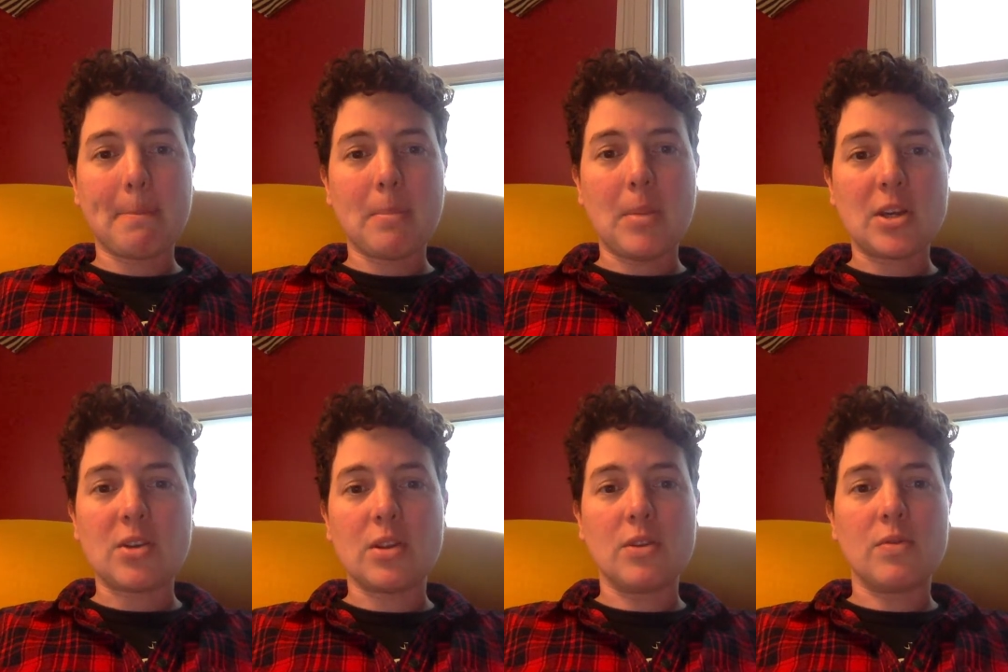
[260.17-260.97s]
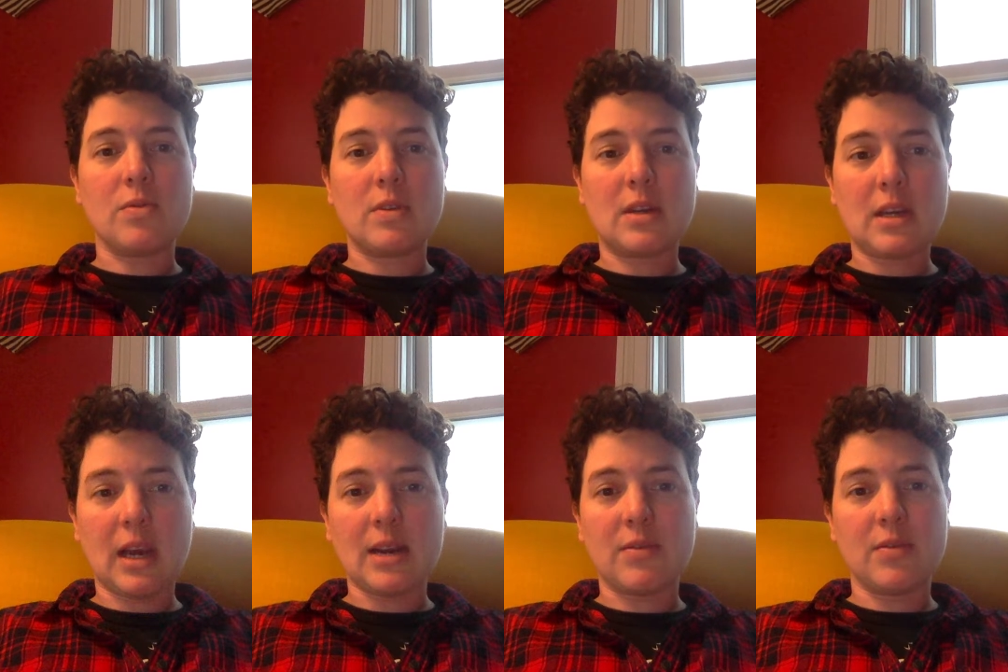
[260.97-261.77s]
make sure that you
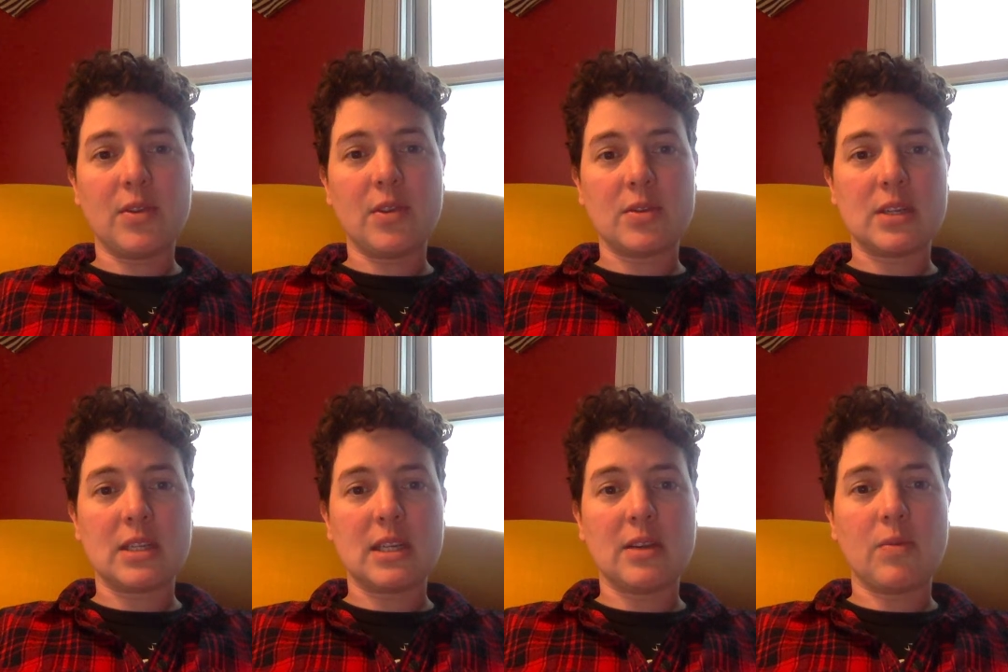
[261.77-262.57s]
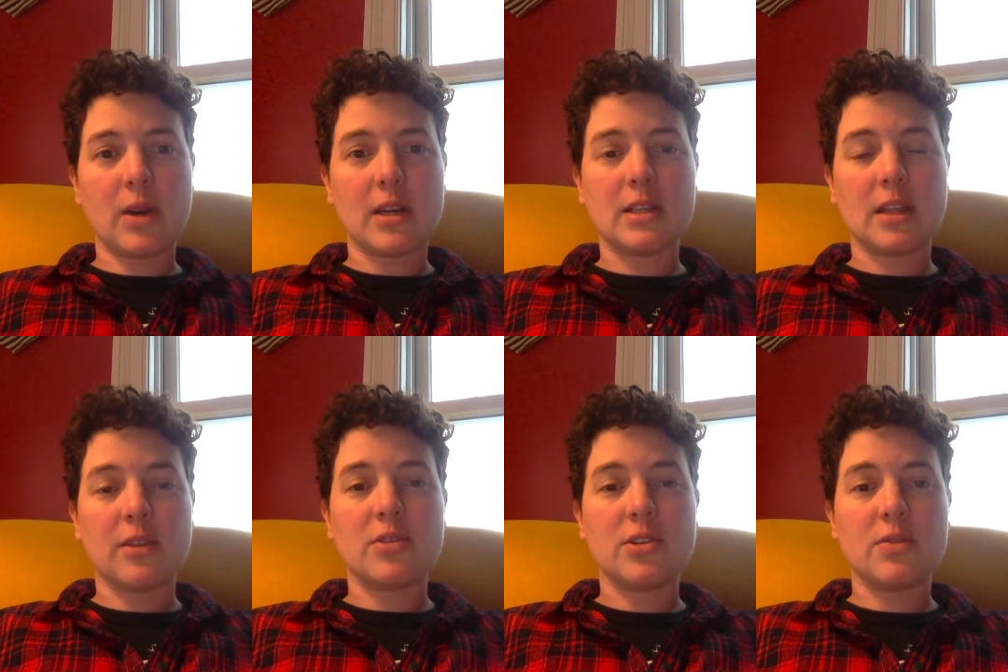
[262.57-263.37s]
kind of review those and see what it is
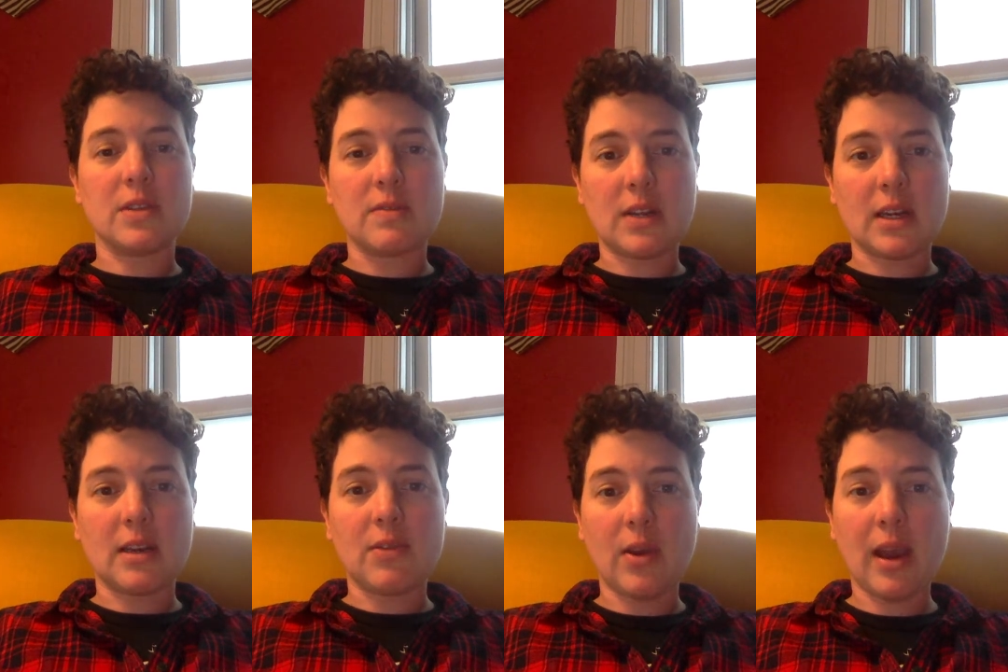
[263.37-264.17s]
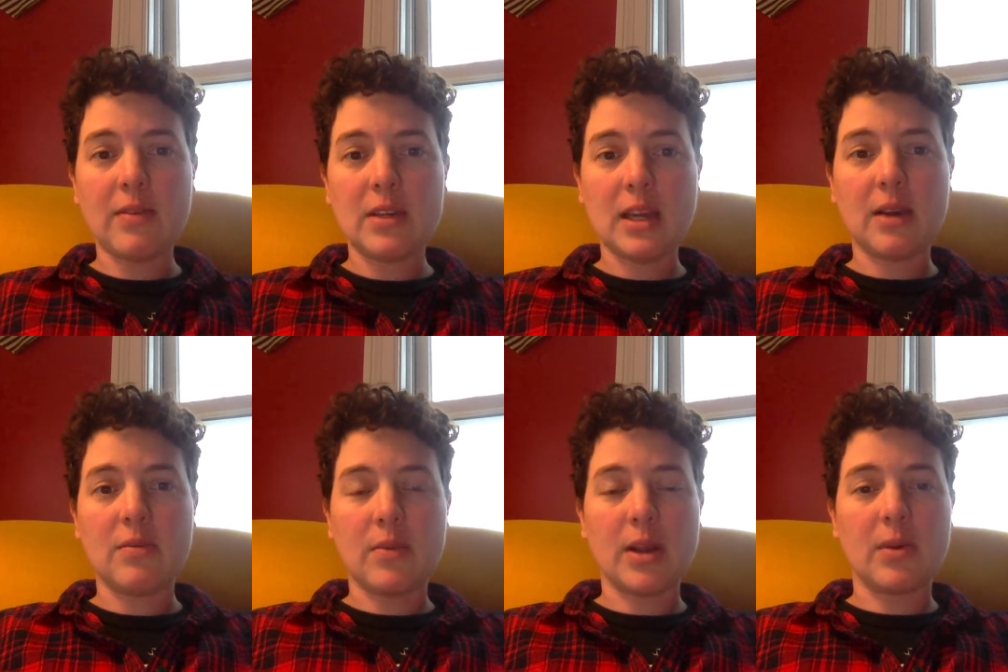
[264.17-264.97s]
other students have done. If you haven't yet
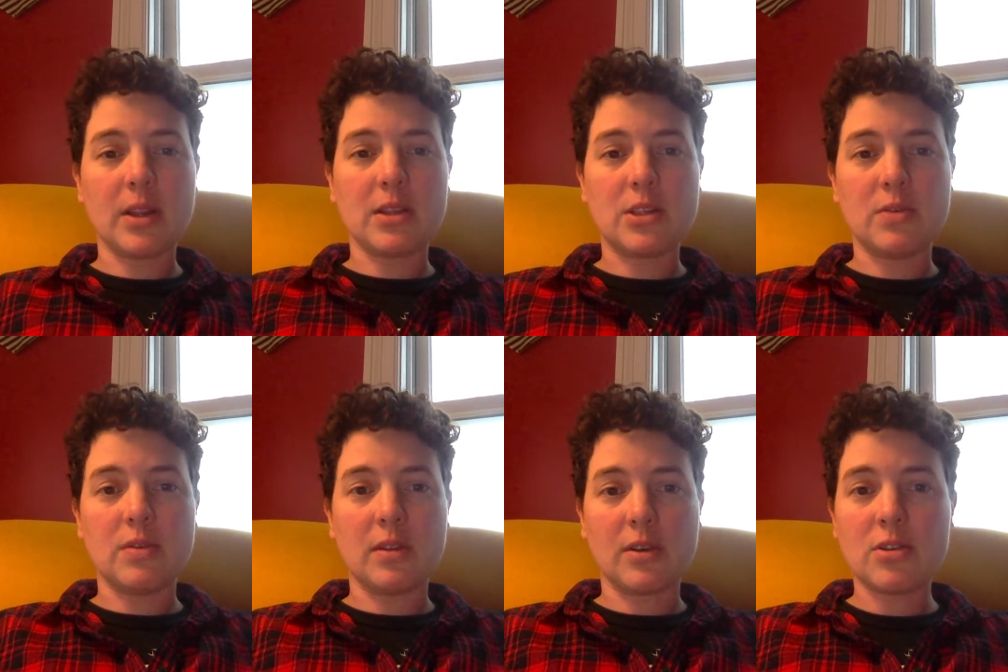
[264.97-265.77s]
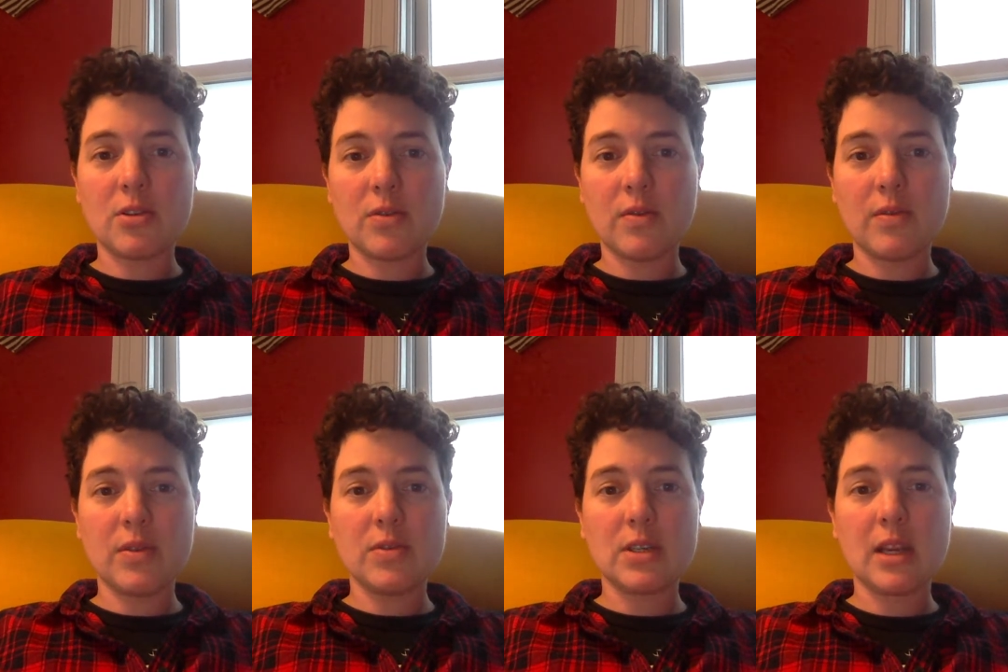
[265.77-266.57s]
read one of the student literature
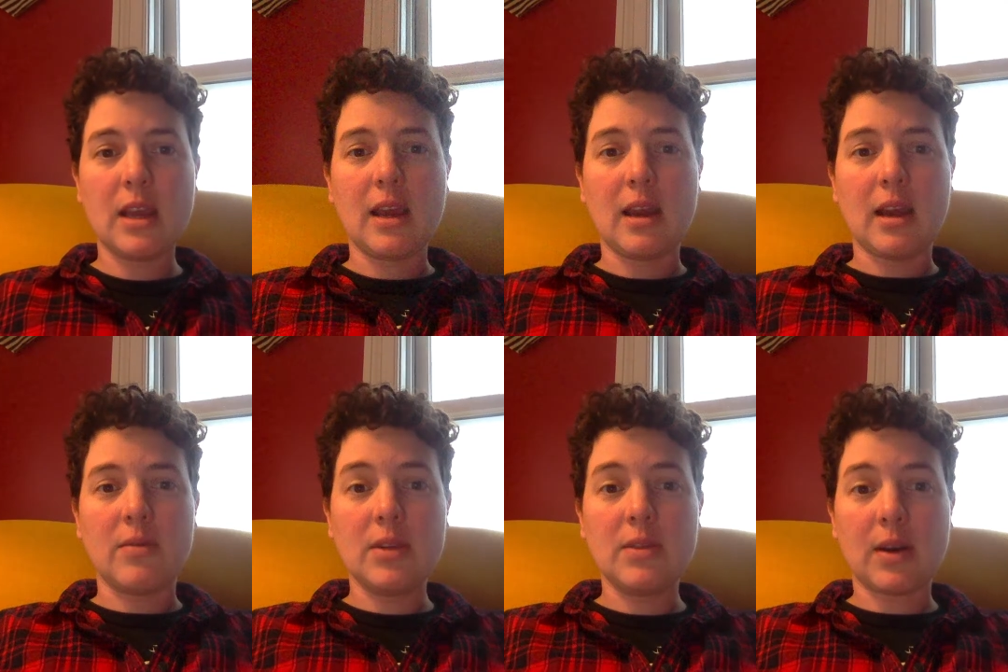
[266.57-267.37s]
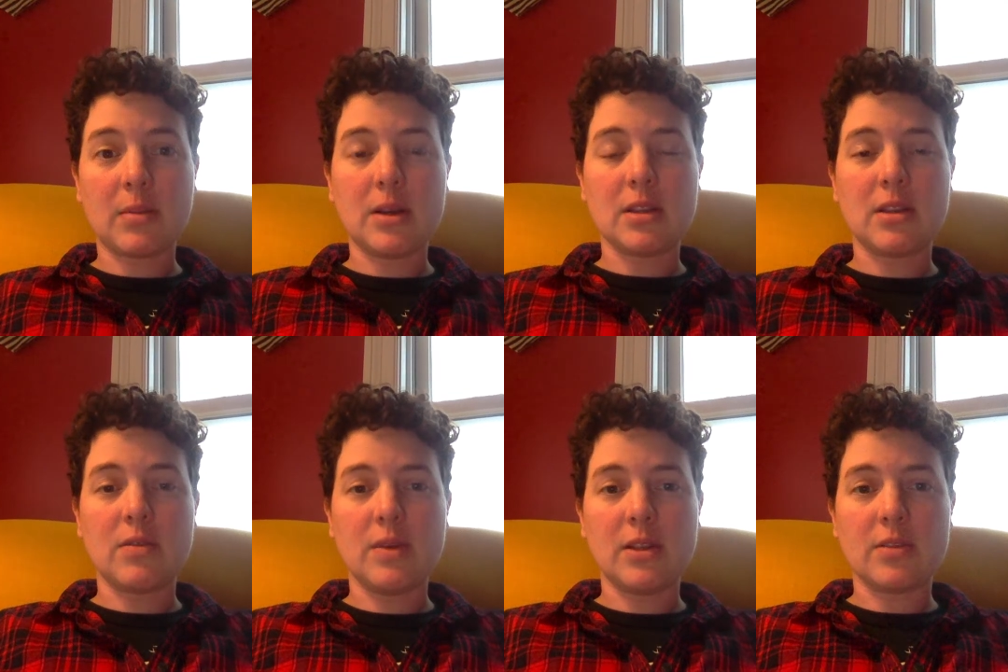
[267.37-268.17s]
reviews, I really recommend that you
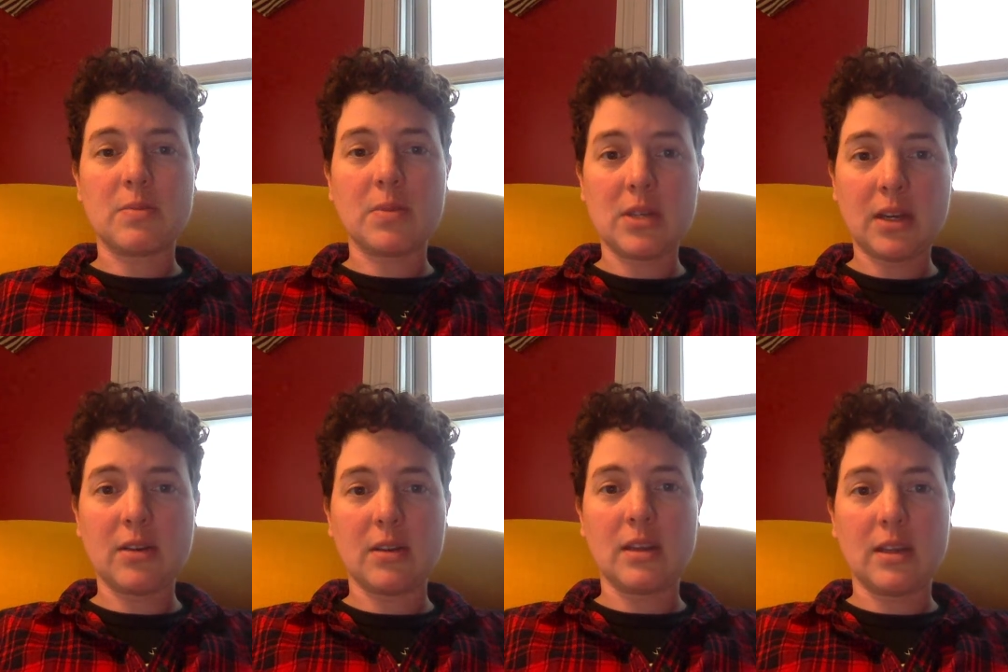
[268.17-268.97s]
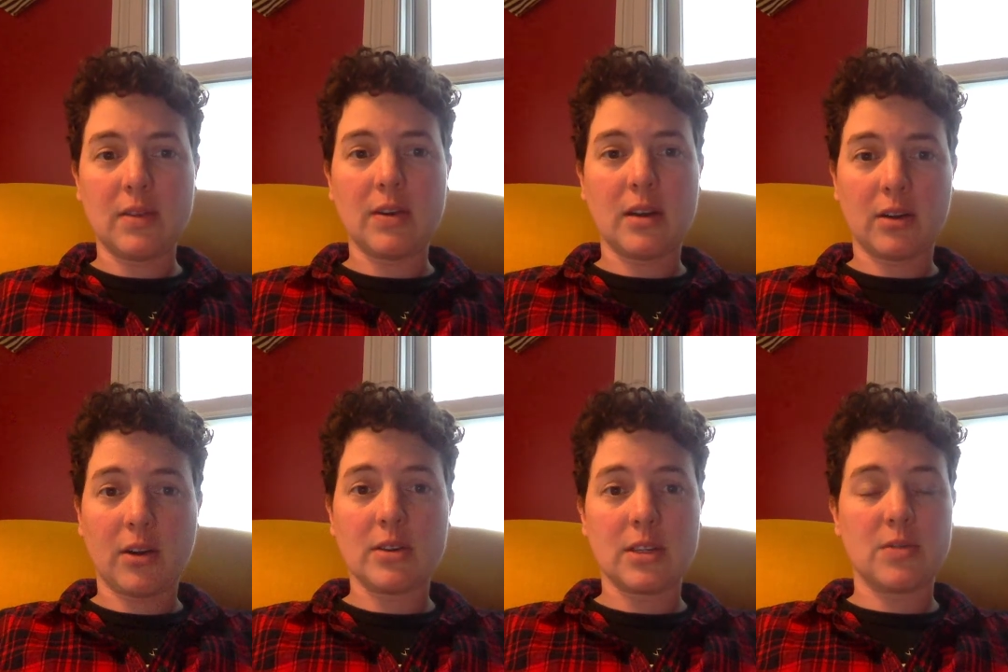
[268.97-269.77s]
read those, particularly given our
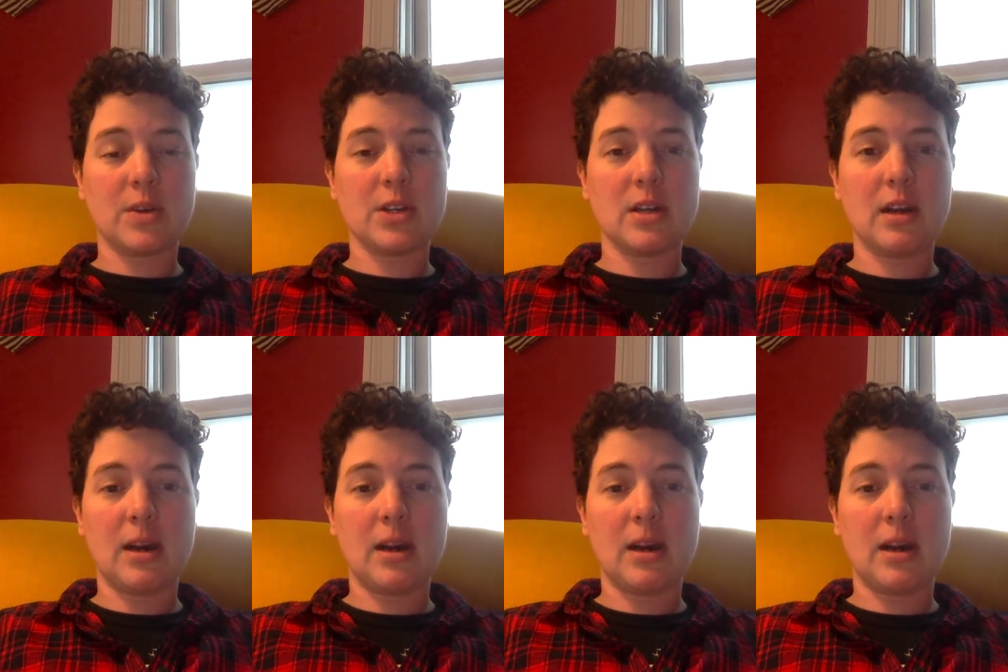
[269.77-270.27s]
current situation.